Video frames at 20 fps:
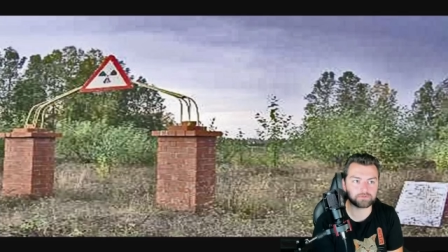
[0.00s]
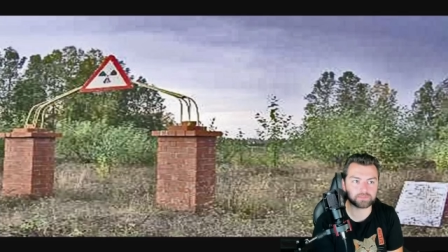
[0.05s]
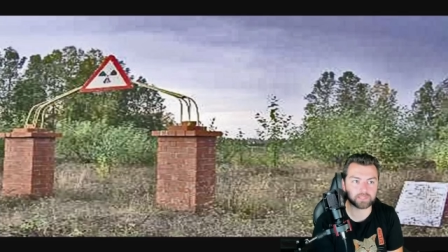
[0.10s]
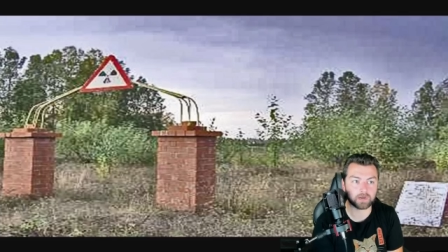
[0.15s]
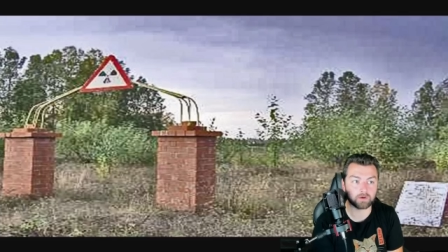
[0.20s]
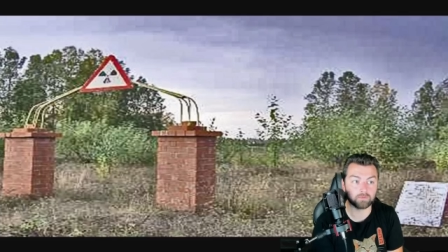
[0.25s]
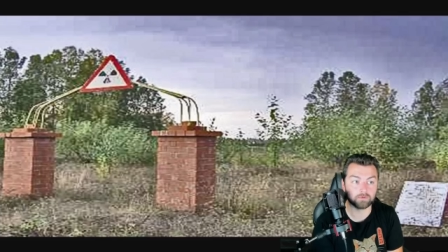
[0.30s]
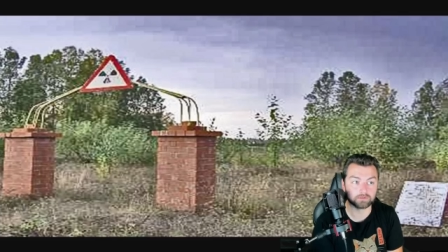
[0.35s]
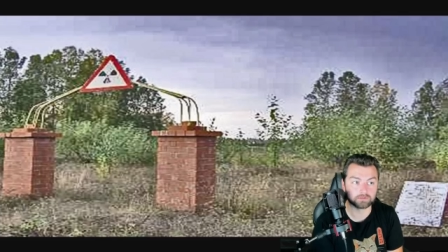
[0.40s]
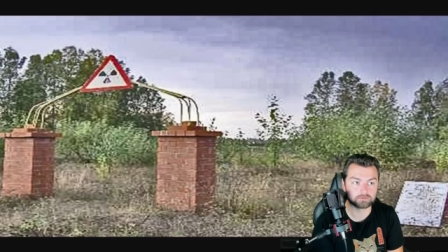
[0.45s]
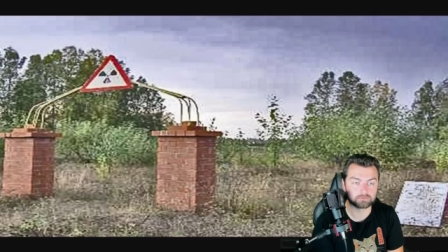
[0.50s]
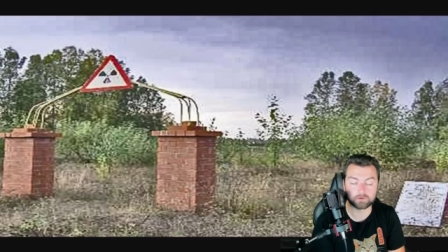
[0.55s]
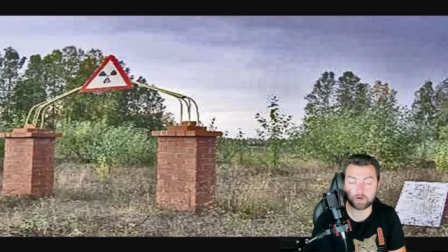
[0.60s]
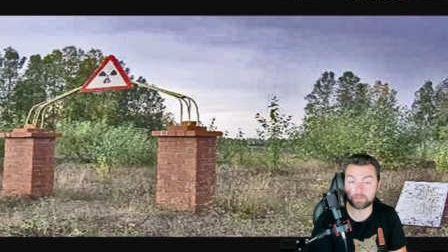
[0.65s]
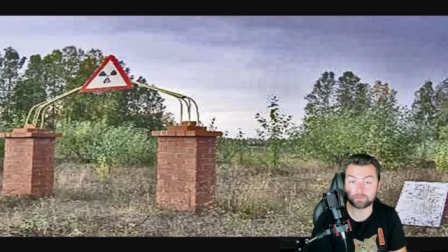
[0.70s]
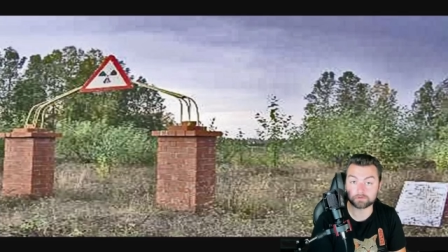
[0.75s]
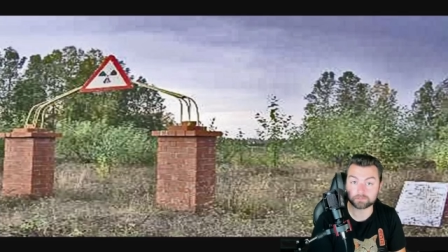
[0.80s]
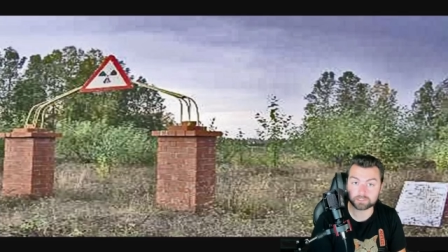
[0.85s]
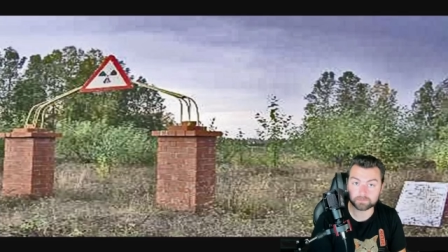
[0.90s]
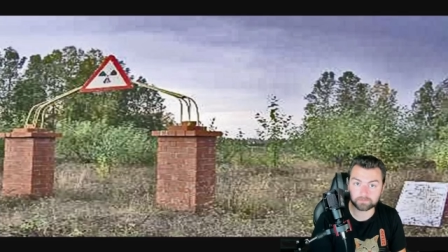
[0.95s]
that was
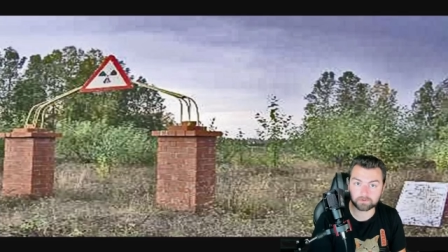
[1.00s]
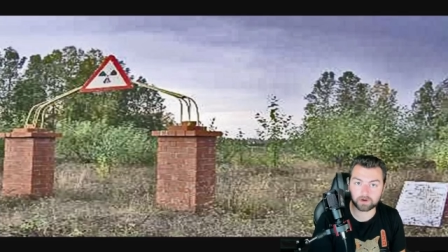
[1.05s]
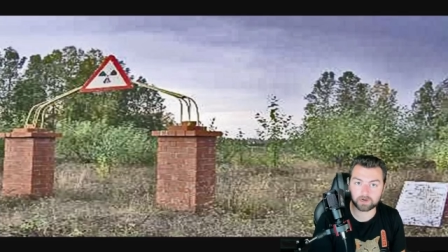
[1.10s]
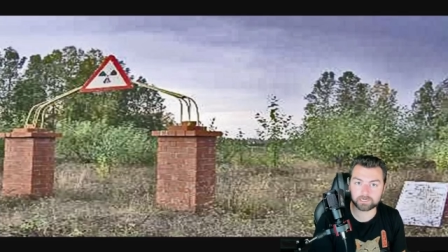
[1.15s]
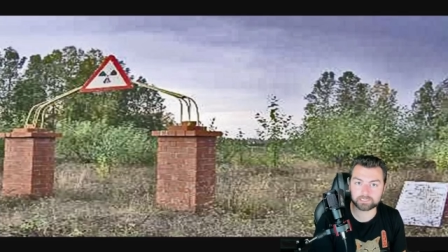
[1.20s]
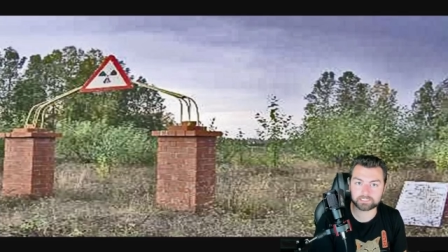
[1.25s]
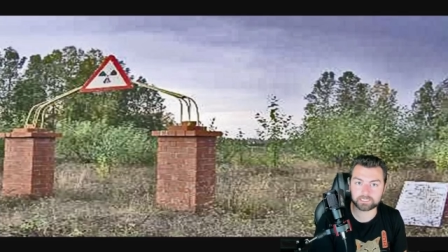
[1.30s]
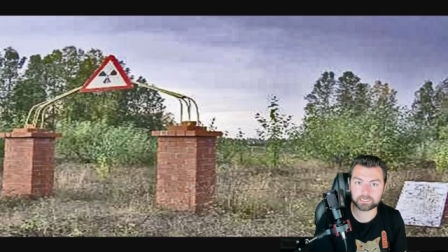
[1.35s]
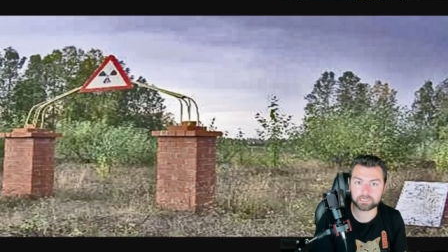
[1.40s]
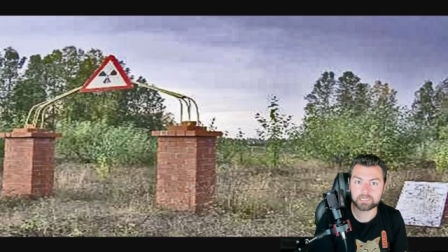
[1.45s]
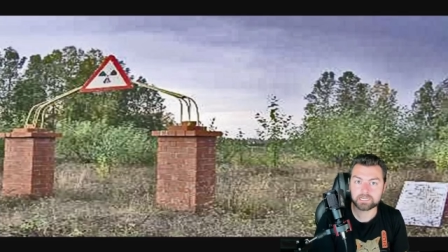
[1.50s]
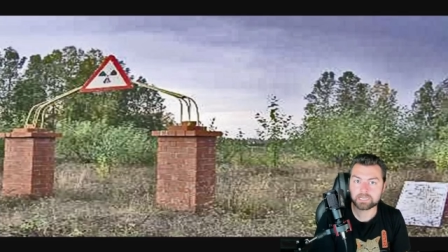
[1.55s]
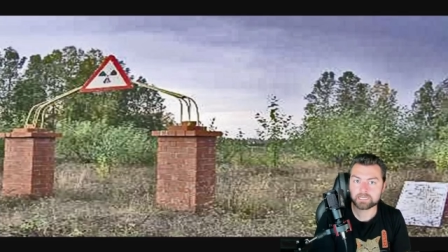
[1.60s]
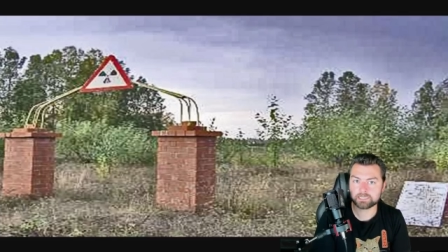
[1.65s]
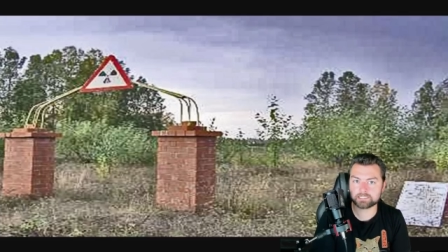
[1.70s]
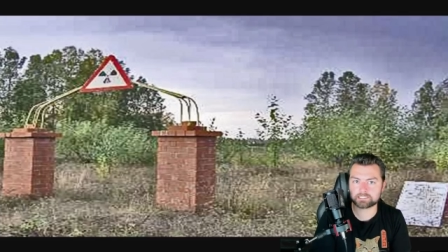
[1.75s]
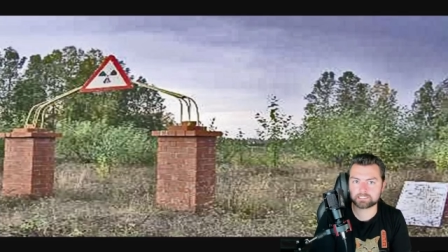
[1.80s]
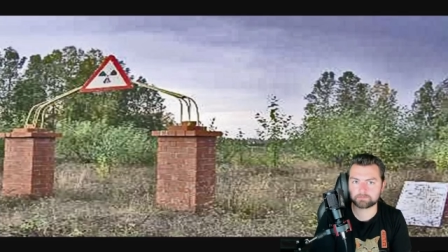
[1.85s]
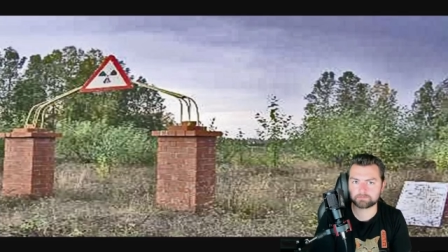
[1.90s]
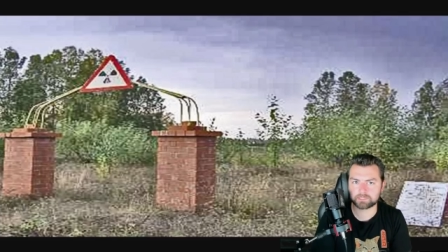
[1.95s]
rather surprising
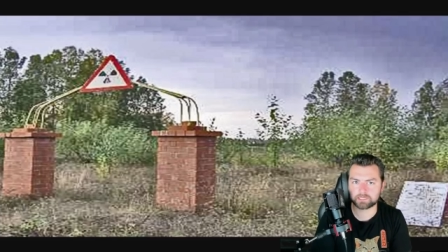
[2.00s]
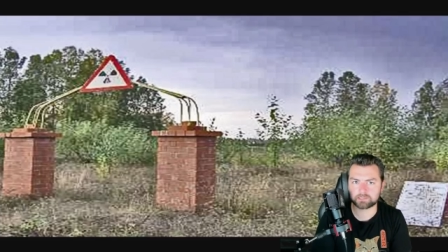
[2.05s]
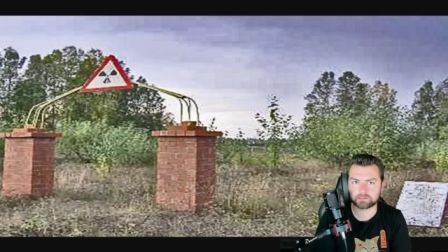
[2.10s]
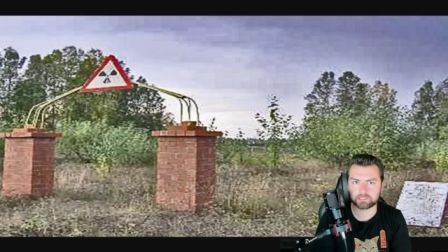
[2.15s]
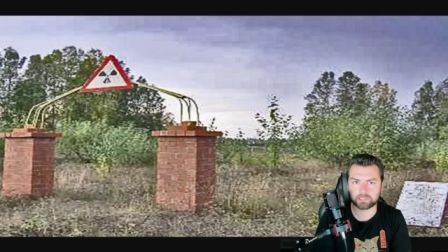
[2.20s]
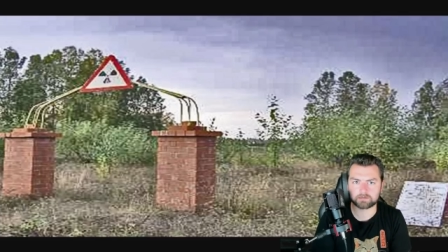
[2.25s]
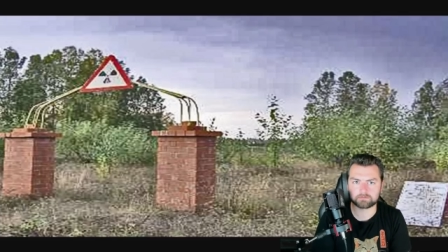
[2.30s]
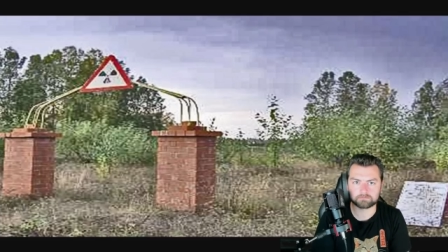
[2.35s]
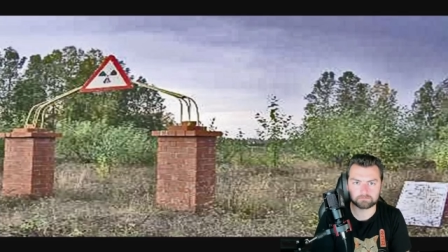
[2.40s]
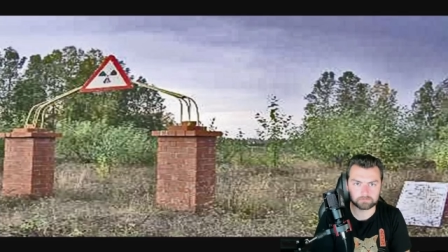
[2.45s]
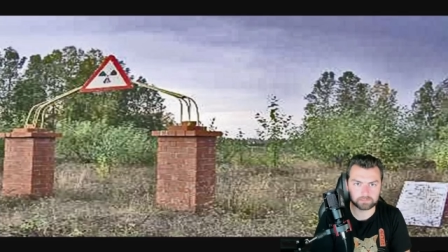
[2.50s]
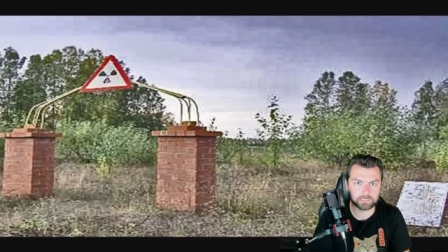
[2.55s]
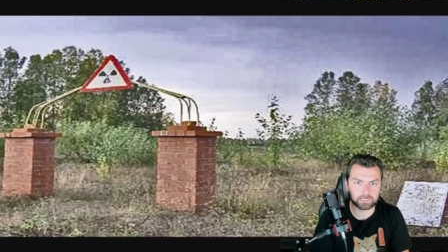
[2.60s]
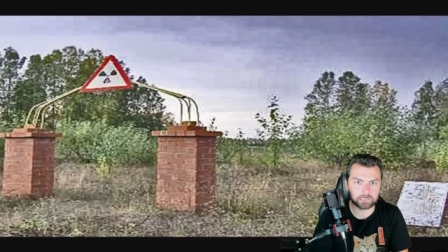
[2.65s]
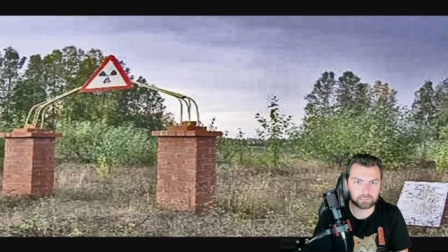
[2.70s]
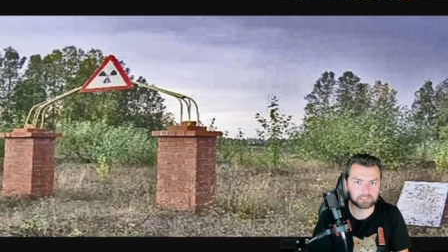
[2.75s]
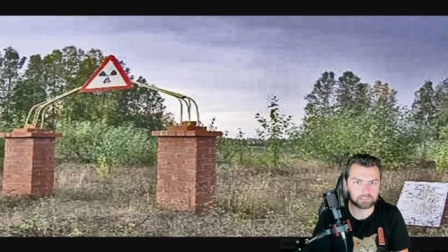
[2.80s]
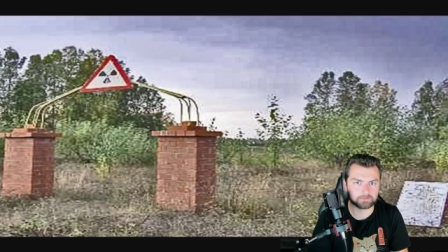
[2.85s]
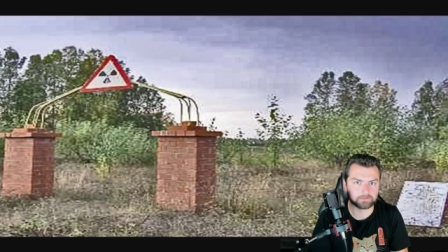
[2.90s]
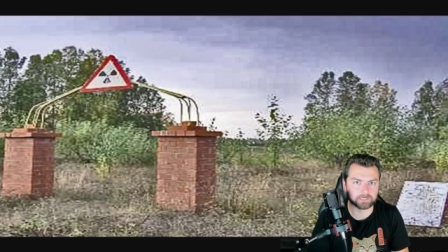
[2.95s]
and something that
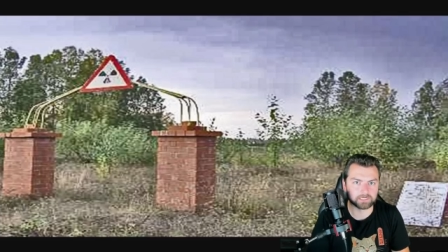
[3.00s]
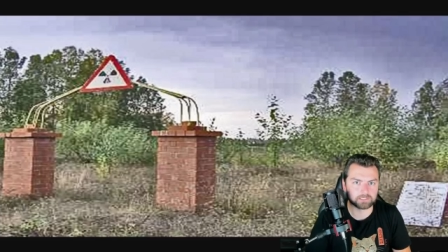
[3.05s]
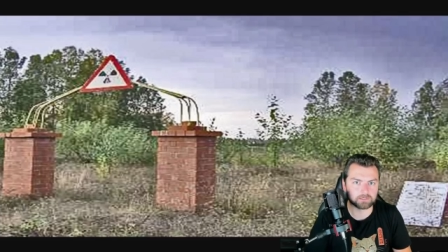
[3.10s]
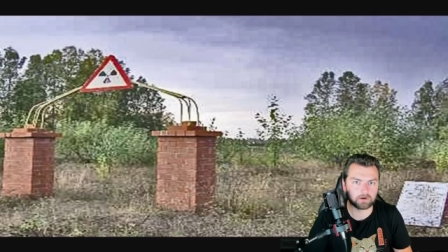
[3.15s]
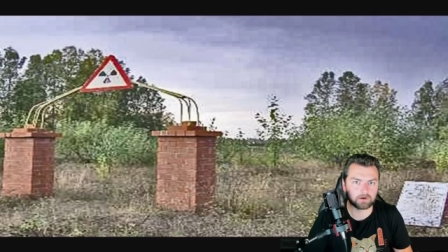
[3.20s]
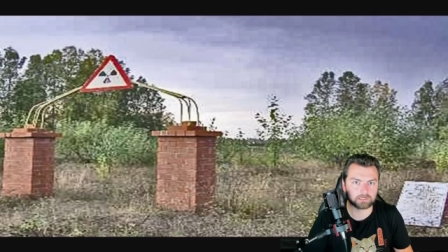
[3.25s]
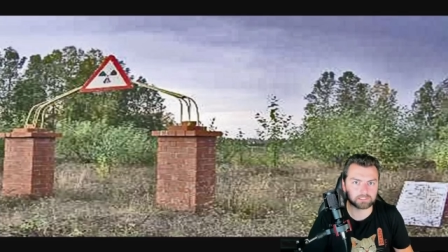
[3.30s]
needed to be talked